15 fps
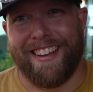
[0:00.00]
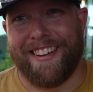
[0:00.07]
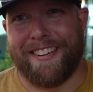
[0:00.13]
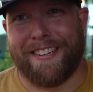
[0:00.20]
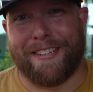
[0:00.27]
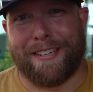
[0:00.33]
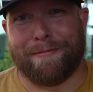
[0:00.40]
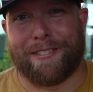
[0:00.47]

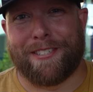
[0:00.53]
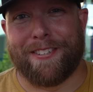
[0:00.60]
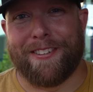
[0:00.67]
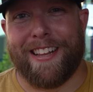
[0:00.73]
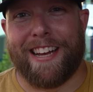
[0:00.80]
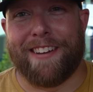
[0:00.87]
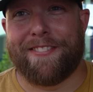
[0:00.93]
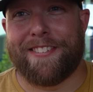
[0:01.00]
I'm still
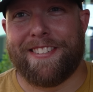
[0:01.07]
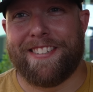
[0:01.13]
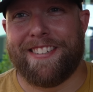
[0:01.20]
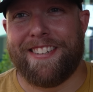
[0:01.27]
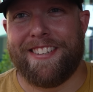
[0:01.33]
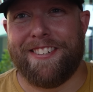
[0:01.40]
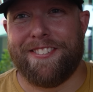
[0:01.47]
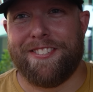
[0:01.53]

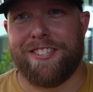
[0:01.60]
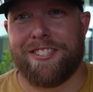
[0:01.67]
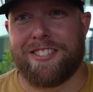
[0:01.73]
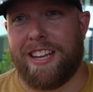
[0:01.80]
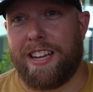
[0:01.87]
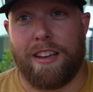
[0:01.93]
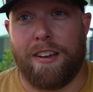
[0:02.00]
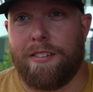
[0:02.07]
laughing. You're just
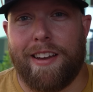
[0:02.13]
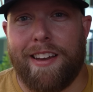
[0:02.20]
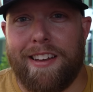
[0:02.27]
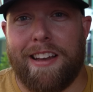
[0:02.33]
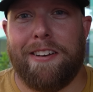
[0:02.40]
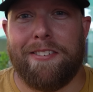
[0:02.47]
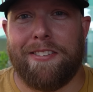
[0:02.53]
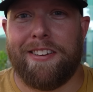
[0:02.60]
like,
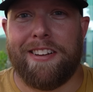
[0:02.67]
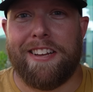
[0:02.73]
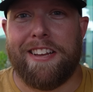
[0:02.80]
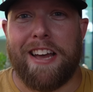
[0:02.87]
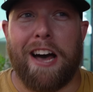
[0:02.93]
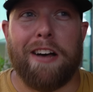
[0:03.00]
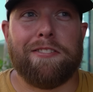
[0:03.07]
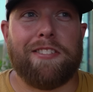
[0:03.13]
okay,
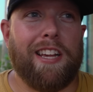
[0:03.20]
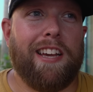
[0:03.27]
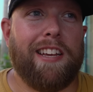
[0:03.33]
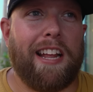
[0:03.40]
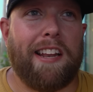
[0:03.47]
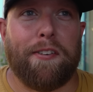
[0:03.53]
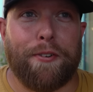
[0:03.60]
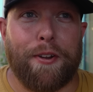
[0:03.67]
I'll say it.
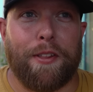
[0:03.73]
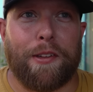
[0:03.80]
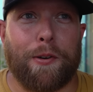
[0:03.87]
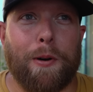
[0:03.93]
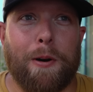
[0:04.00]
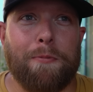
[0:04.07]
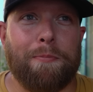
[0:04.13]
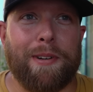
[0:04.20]
I don't know the
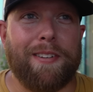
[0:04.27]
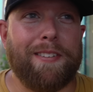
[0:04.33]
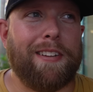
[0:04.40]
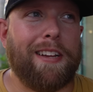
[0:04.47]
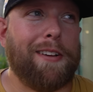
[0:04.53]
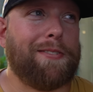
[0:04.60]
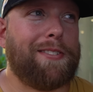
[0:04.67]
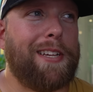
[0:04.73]
quote, but
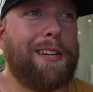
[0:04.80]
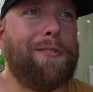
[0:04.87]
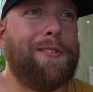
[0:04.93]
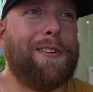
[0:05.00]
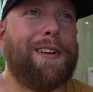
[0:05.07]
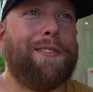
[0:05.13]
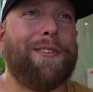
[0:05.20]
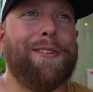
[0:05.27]
I'll say
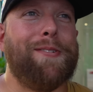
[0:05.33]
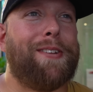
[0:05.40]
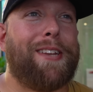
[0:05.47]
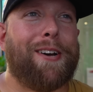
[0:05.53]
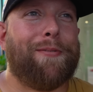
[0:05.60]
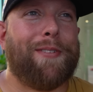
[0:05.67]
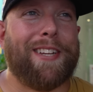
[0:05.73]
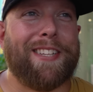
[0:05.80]
whatever you
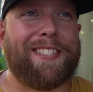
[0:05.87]
tell me to